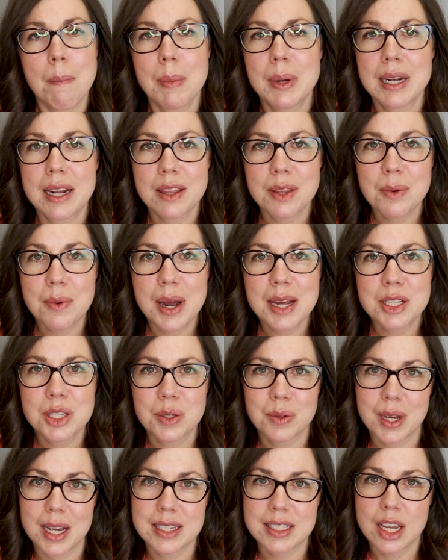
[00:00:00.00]
But otherwise,
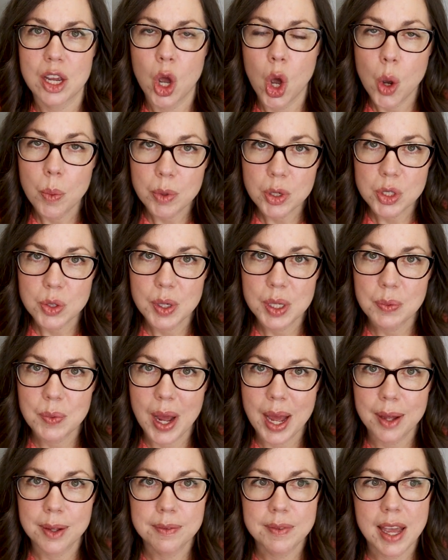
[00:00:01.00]
you guys, I hope you're doing
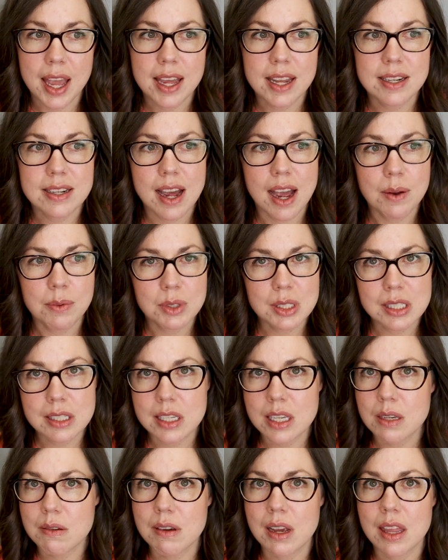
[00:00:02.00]
well and I will
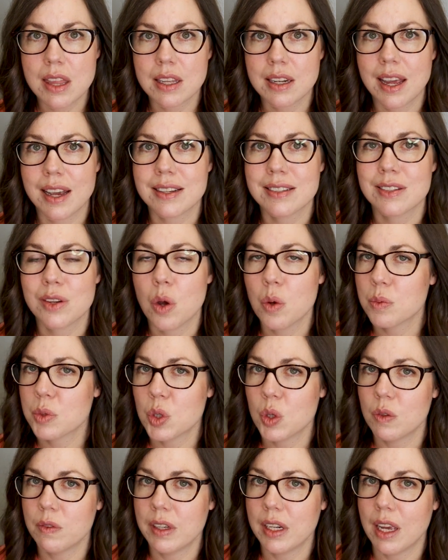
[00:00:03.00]
see you in the next
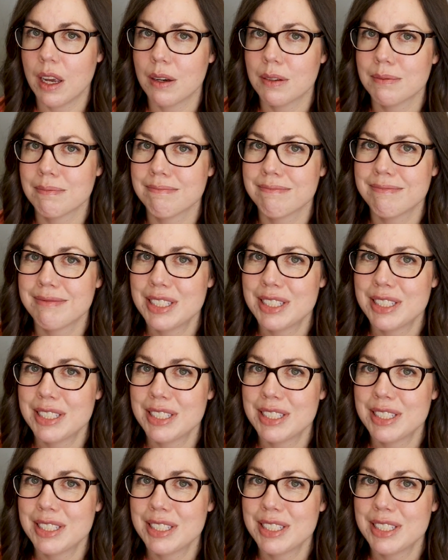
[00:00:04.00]
homeschool video.